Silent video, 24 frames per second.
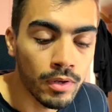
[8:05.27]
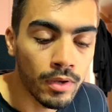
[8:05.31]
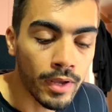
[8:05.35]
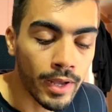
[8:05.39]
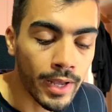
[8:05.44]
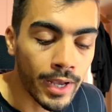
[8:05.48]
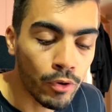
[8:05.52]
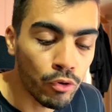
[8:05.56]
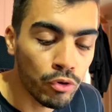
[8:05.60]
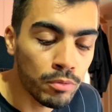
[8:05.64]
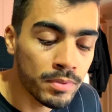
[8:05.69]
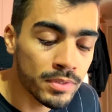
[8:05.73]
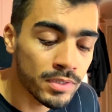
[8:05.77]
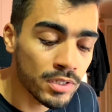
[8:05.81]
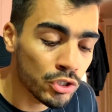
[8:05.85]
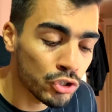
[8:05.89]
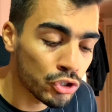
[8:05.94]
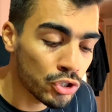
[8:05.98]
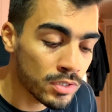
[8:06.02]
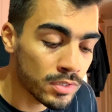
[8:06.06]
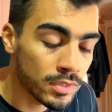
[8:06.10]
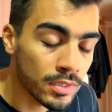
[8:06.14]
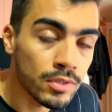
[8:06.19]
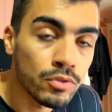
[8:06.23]
I will be
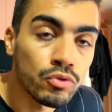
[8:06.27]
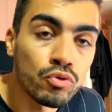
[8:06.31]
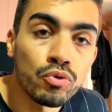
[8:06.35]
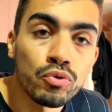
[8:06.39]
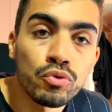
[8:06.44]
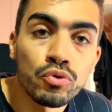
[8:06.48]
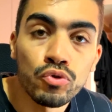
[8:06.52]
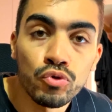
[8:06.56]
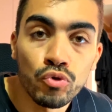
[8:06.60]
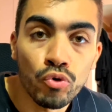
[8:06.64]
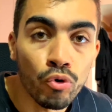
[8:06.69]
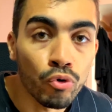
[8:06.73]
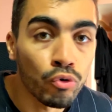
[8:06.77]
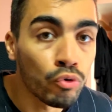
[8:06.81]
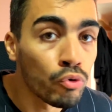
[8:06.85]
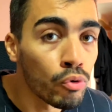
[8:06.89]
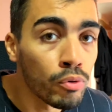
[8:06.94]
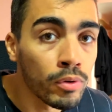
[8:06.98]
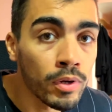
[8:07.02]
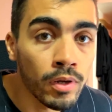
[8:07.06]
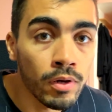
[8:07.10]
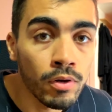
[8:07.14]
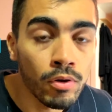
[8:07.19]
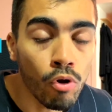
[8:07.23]
suggesting to use your
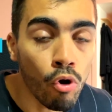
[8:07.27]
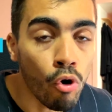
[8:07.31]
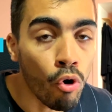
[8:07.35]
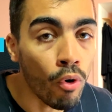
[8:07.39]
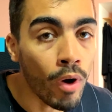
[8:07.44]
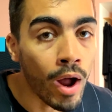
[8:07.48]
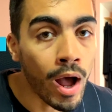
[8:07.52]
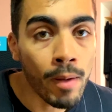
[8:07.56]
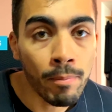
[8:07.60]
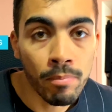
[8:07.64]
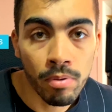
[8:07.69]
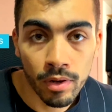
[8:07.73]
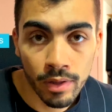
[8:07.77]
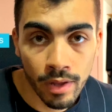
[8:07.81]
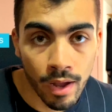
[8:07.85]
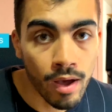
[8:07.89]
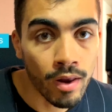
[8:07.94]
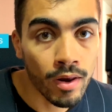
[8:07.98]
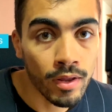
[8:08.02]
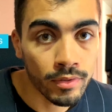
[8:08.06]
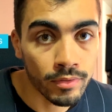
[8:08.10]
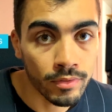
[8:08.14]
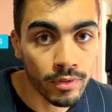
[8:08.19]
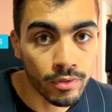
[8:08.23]
Google or Apple
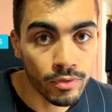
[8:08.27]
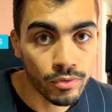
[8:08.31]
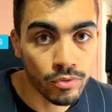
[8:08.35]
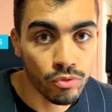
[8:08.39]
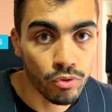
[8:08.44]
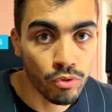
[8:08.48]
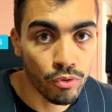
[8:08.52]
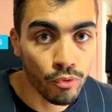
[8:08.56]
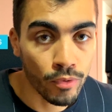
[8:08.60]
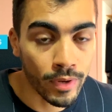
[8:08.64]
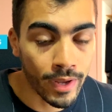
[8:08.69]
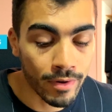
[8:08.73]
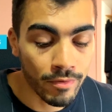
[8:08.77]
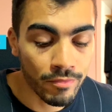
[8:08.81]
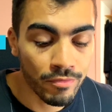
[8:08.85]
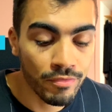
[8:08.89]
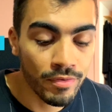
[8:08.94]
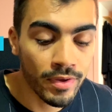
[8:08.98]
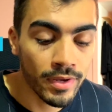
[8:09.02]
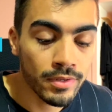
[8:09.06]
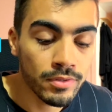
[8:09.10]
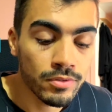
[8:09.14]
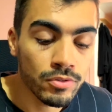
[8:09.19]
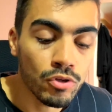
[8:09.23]
Calendar so you can
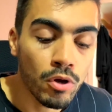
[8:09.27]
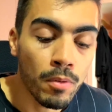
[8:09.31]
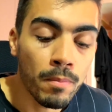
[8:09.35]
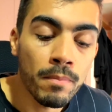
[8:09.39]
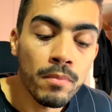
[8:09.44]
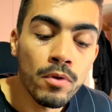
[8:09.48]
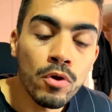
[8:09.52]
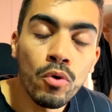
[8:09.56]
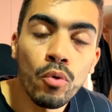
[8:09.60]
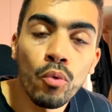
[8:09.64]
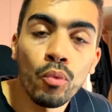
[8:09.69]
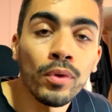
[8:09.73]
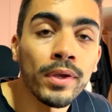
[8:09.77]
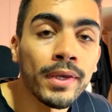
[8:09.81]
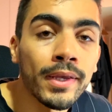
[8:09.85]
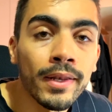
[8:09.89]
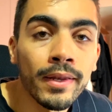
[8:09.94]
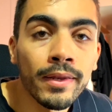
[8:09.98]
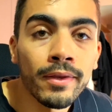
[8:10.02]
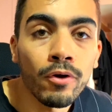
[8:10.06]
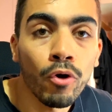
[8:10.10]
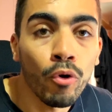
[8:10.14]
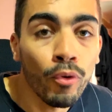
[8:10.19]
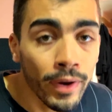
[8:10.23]
fix some
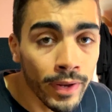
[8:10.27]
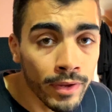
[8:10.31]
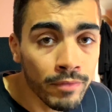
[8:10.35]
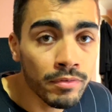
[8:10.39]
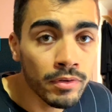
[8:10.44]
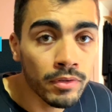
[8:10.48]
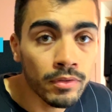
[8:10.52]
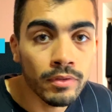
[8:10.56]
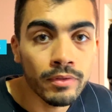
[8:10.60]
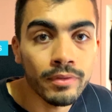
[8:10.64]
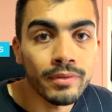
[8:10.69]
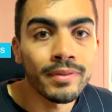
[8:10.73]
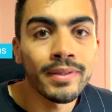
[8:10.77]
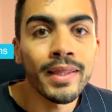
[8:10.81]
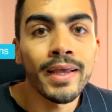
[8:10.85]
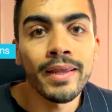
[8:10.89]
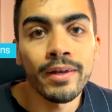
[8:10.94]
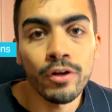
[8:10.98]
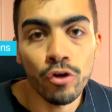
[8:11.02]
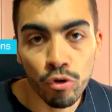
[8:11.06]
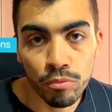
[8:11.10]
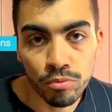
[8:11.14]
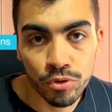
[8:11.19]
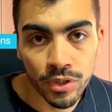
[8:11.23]
weekly or even daily
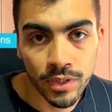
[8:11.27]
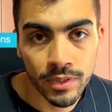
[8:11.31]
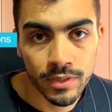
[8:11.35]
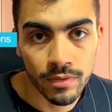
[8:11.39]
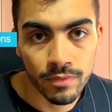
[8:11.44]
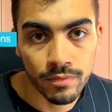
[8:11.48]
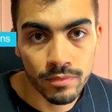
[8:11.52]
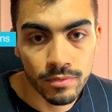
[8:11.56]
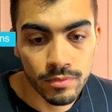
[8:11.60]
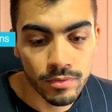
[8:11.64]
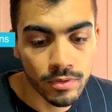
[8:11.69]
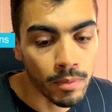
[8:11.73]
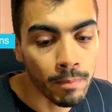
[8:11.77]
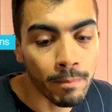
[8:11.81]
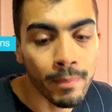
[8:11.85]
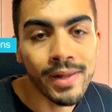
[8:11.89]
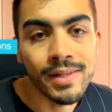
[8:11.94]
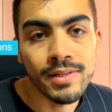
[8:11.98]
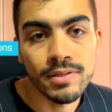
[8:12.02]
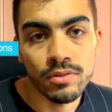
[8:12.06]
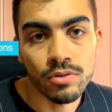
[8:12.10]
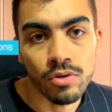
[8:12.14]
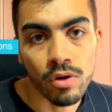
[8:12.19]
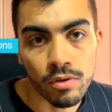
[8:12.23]
objectives, some
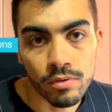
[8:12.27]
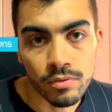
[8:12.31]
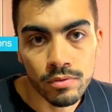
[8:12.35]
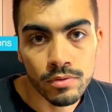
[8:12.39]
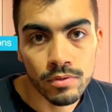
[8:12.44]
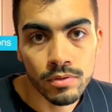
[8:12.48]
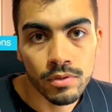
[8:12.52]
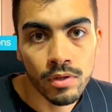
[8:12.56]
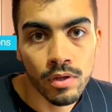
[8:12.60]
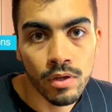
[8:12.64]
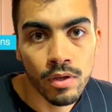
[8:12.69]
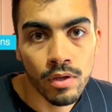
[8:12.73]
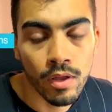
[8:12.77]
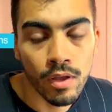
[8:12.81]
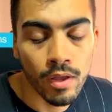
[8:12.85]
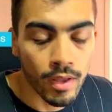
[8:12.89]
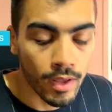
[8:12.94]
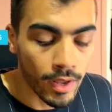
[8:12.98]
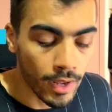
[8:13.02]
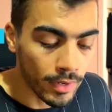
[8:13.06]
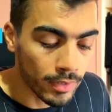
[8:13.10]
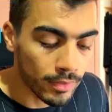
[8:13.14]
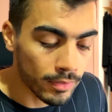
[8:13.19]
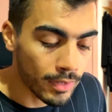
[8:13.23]
milestones.
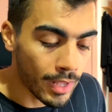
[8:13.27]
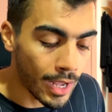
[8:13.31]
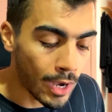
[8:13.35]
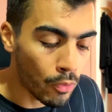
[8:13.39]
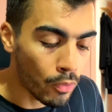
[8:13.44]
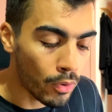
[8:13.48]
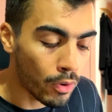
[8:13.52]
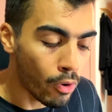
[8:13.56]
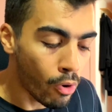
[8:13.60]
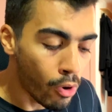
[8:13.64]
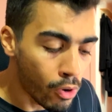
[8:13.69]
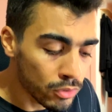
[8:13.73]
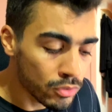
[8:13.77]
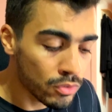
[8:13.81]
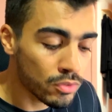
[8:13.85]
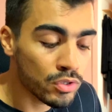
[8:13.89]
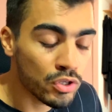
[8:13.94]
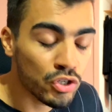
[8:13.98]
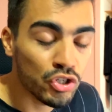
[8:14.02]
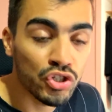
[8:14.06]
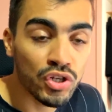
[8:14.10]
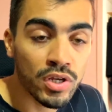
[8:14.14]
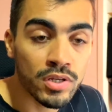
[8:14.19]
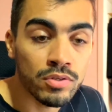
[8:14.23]
And I will also
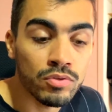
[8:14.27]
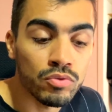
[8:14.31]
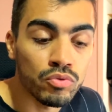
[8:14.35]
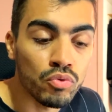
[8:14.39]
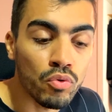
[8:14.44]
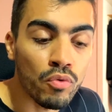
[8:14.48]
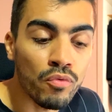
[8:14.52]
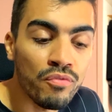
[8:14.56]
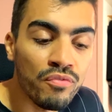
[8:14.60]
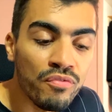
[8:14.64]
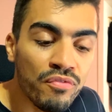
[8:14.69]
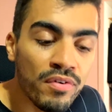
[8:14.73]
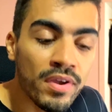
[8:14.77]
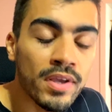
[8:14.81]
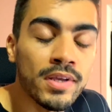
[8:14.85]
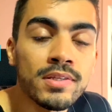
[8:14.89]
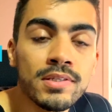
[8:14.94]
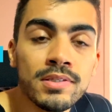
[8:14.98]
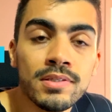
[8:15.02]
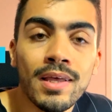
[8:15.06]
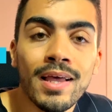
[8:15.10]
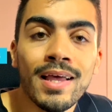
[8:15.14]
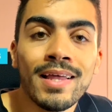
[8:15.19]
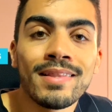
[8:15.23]
suggest to
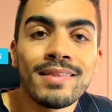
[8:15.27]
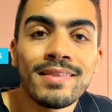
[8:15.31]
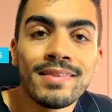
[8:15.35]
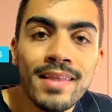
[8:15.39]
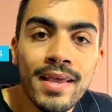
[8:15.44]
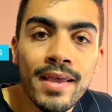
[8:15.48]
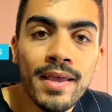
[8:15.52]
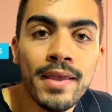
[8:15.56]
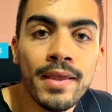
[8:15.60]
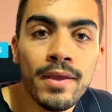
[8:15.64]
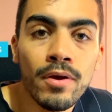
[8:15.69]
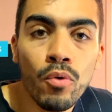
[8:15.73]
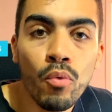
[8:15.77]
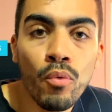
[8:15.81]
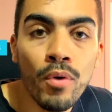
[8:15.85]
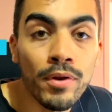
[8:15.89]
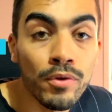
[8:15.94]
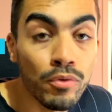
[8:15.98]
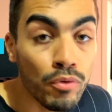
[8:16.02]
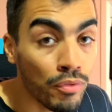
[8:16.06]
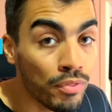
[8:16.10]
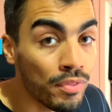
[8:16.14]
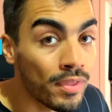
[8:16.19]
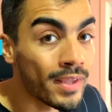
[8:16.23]
fix a day when
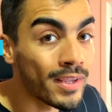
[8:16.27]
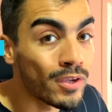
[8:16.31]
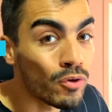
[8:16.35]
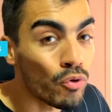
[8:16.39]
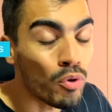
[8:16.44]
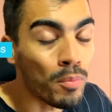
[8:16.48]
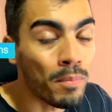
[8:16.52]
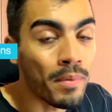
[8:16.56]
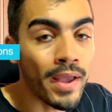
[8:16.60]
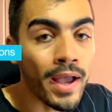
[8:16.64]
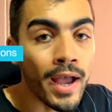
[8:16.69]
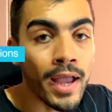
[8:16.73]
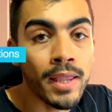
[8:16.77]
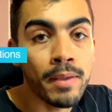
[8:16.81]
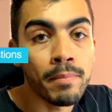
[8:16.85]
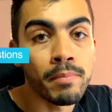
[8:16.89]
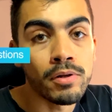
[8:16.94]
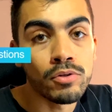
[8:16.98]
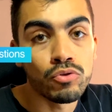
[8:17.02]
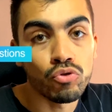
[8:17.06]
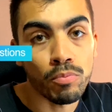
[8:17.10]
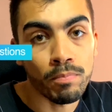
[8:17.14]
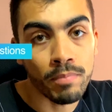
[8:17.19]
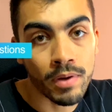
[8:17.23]
you think you will be able
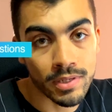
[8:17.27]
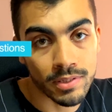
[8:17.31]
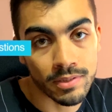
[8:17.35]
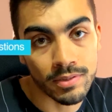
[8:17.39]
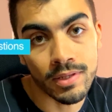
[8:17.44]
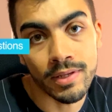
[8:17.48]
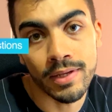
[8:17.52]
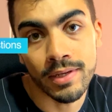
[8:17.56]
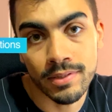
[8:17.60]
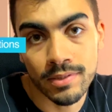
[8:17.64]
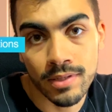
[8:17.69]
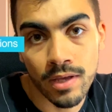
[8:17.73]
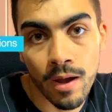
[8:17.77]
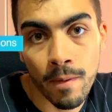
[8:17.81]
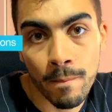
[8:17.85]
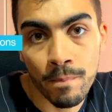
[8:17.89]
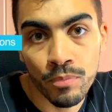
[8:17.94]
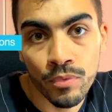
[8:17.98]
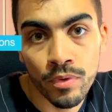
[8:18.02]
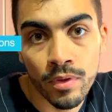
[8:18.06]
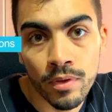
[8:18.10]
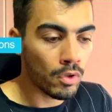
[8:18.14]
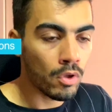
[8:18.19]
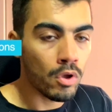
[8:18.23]
to pass the exam.
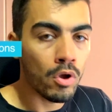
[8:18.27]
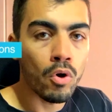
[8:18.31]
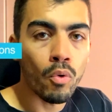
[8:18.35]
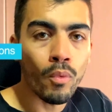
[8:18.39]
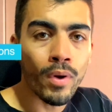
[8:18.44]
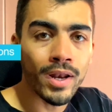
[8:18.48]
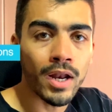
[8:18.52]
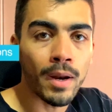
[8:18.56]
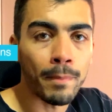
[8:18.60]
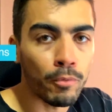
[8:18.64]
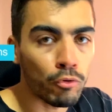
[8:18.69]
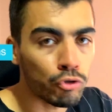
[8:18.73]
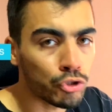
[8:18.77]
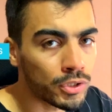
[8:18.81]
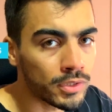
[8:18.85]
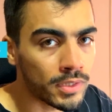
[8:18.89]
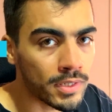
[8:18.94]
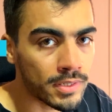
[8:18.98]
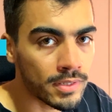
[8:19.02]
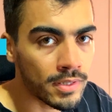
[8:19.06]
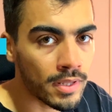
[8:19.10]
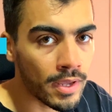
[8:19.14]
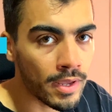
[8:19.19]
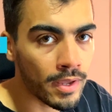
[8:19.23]
When approaching this
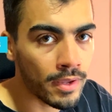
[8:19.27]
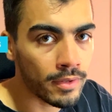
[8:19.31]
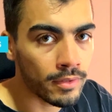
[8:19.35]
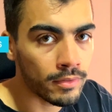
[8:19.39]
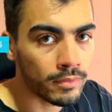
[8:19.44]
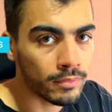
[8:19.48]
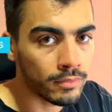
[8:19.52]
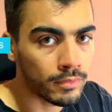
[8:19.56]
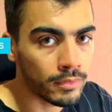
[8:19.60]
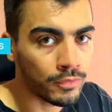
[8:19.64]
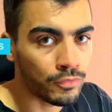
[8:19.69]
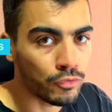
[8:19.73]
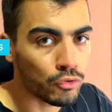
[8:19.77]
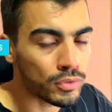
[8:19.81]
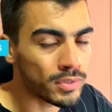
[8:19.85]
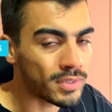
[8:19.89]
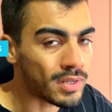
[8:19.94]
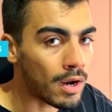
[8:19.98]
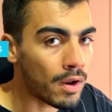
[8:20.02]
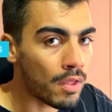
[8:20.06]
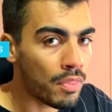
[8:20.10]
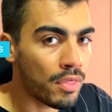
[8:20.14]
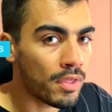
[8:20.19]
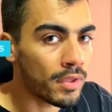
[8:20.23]
day, if you
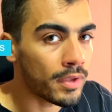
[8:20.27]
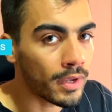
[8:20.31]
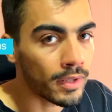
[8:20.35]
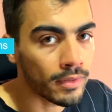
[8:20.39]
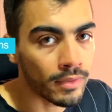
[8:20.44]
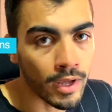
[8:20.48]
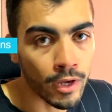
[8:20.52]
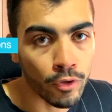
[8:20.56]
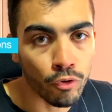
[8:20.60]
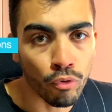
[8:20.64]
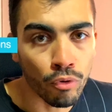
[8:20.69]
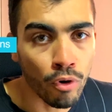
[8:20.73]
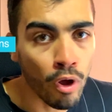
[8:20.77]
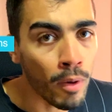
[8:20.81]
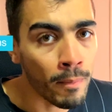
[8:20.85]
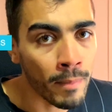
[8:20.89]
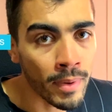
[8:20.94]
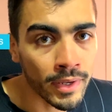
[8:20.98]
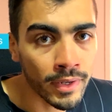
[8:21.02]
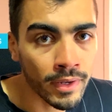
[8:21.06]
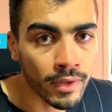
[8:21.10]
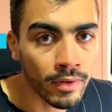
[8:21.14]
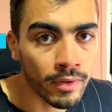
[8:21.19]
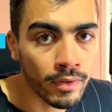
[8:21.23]
start thinking that you're not
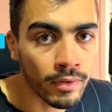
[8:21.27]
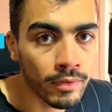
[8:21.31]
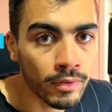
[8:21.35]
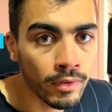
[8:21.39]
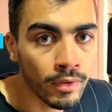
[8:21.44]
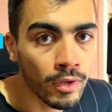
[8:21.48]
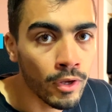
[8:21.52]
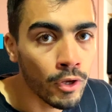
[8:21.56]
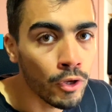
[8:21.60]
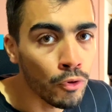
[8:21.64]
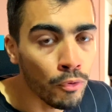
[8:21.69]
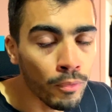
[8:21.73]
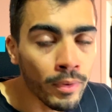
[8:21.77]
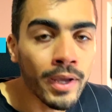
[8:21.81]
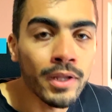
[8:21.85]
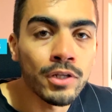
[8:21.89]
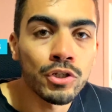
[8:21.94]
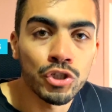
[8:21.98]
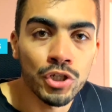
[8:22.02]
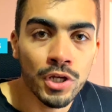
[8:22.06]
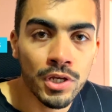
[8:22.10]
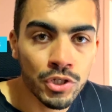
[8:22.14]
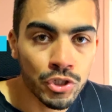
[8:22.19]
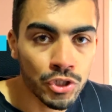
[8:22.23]
making it, you can
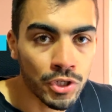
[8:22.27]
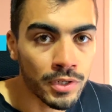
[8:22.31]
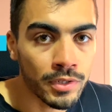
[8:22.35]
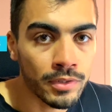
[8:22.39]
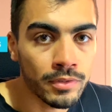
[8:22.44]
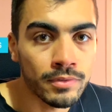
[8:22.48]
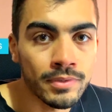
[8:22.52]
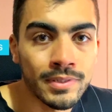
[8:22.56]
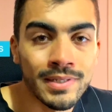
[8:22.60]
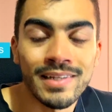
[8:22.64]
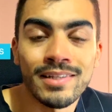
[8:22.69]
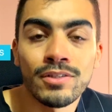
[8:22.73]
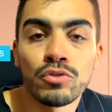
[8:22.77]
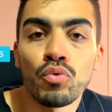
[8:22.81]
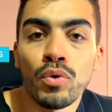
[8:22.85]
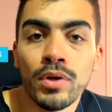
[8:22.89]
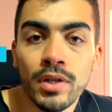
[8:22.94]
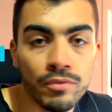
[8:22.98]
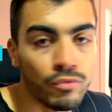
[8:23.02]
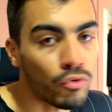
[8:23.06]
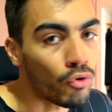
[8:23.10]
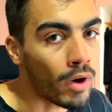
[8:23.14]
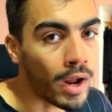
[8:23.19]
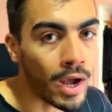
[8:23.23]
change it till
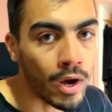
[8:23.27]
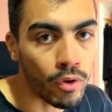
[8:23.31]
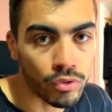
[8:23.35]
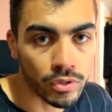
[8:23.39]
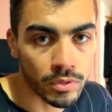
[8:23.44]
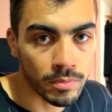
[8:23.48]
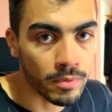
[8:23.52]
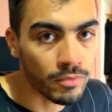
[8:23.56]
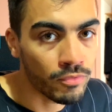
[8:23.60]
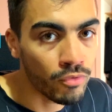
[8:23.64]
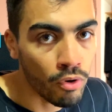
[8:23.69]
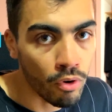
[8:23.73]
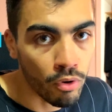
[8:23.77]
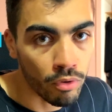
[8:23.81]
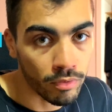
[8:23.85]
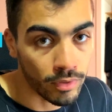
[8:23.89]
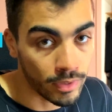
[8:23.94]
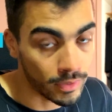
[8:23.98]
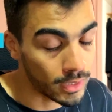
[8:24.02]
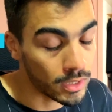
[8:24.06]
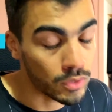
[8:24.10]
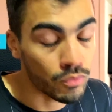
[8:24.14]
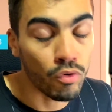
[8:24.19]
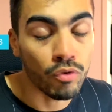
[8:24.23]
24 hours before
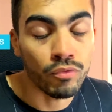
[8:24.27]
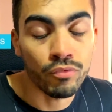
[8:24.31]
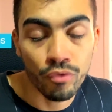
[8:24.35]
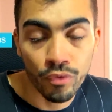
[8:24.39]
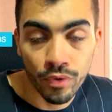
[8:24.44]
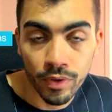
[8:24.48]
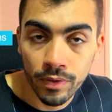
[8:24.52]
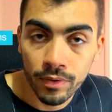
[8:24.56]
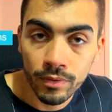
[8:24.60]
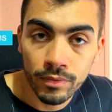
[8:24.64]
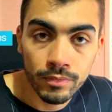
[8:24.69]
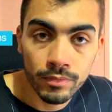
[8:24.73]
and it's for free.